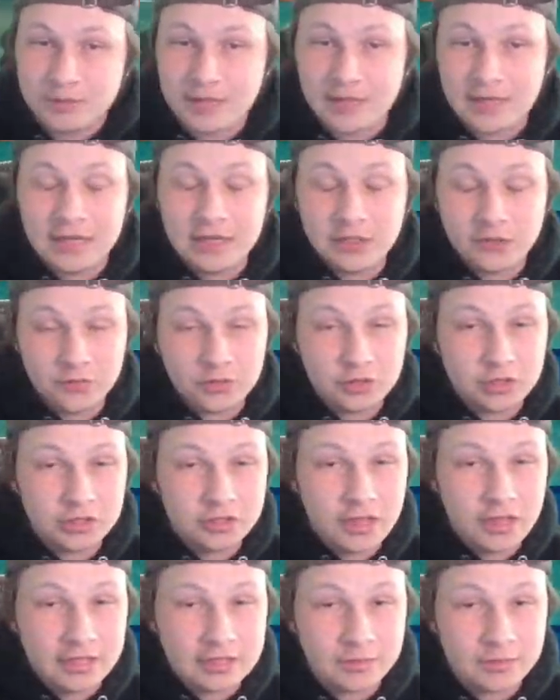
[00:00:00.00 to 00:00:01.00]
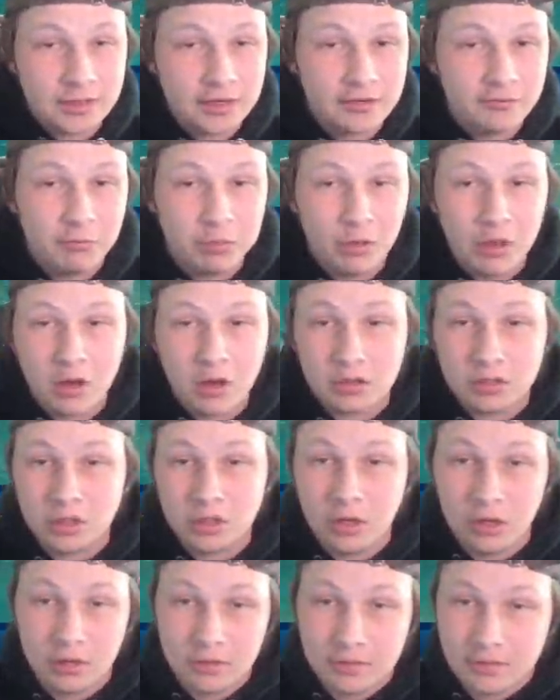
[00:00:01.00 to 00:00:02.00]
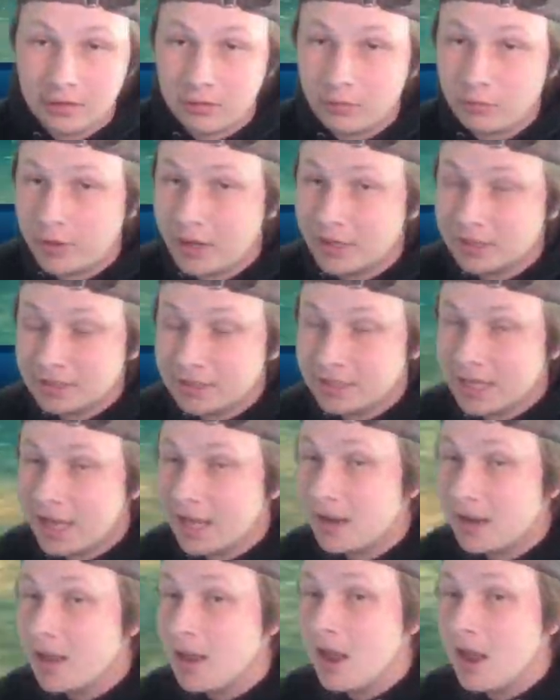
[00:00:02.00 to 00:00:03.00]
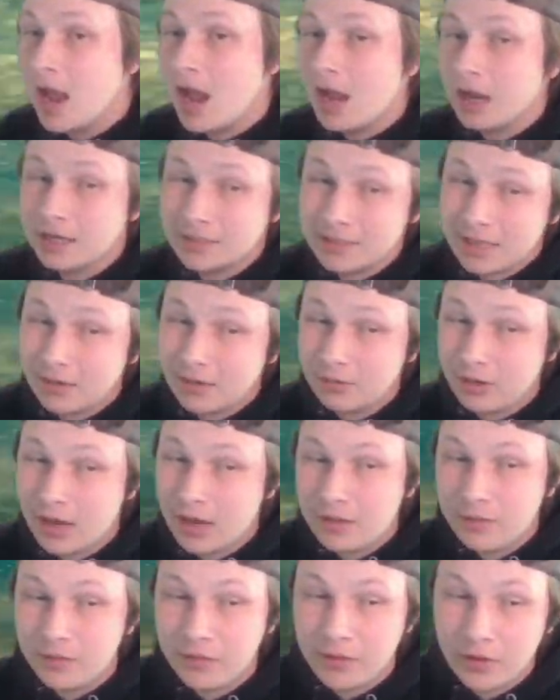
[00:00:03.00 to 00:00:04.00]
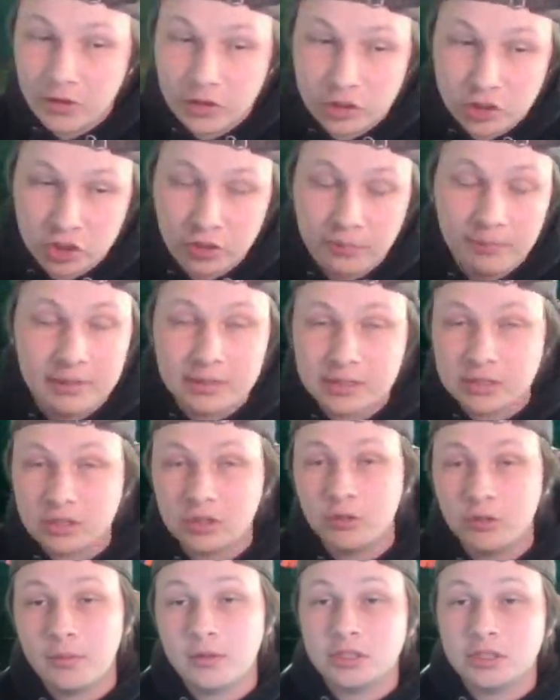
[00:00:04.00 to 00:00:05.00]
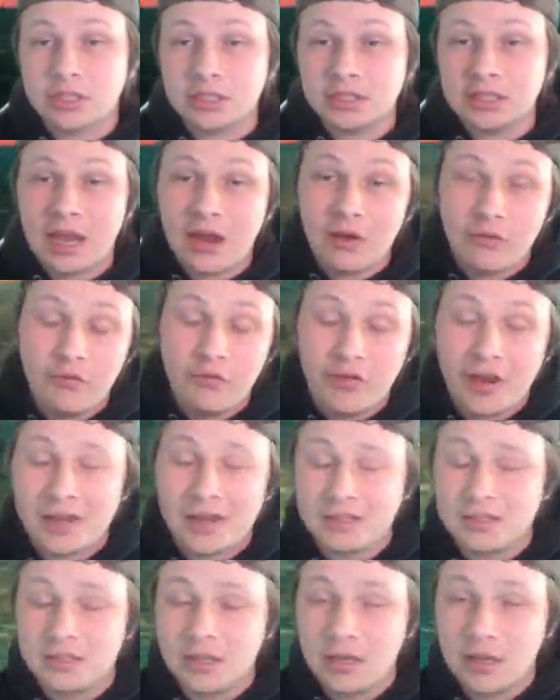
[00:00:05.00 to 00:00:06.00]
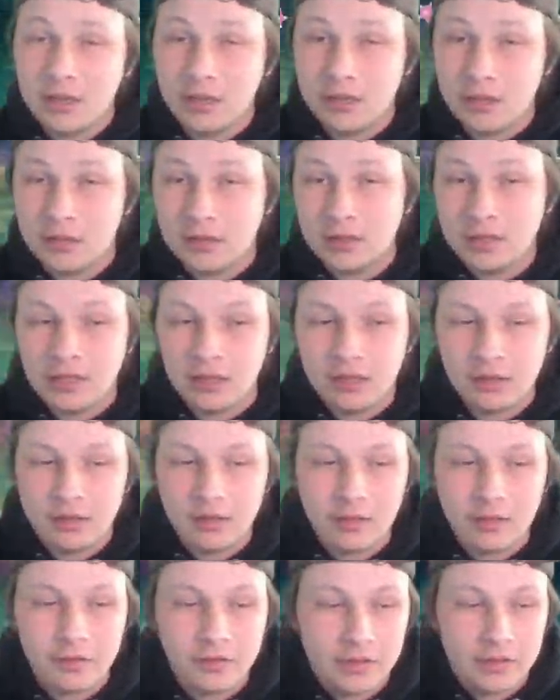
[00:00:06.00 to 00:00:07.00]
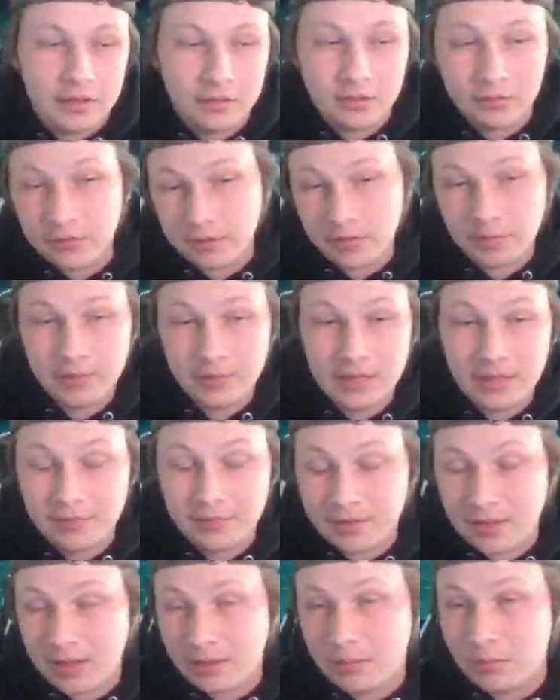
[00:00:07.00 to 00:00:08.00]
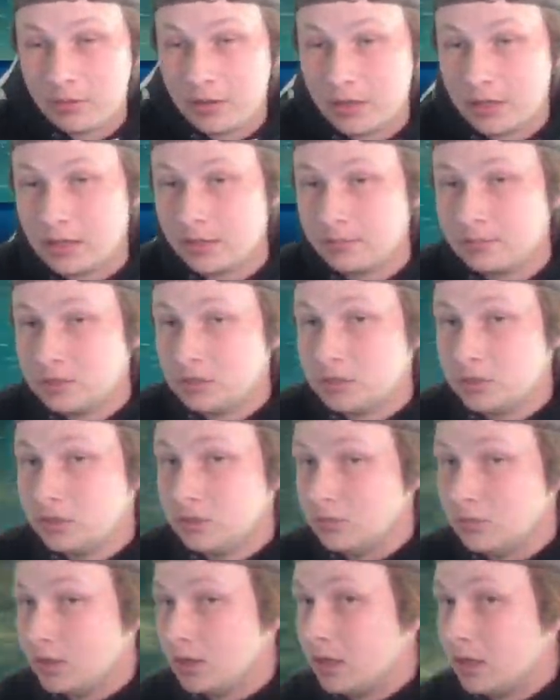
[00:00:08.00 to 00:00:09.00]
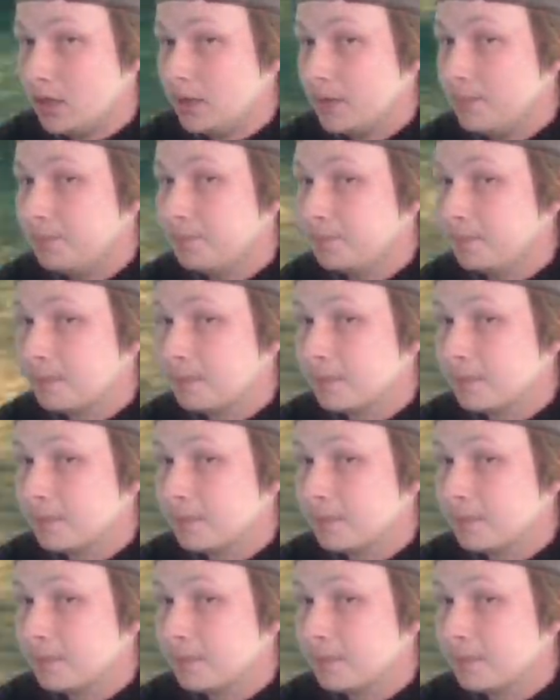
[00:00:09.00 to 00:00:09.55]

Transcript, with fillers: me that he's for sure like some kind of block toxic rest set because uh, that in theory should beat Slowbro just because of how fat uh, Gigalith is on the Spadef side when it comes to um,